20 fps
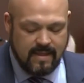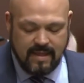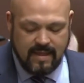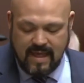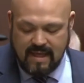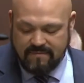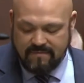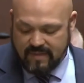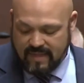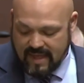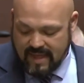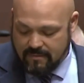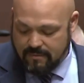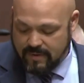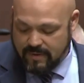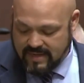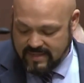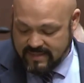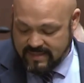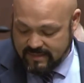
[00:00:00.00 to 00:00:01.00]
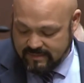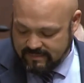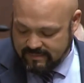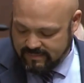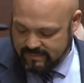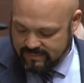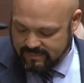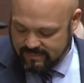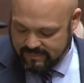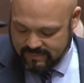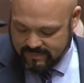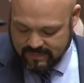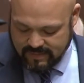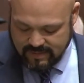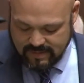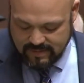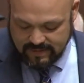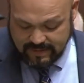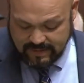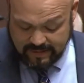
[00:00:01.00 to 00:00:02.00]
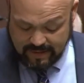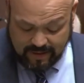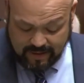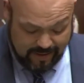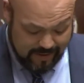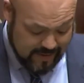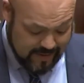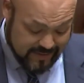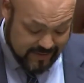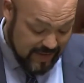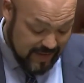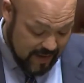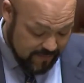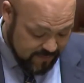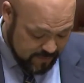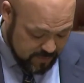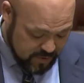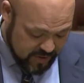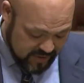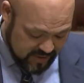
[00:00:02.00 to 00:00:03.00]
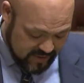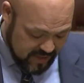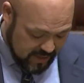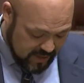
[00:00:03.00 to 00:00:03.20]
And for that reason, aside from just the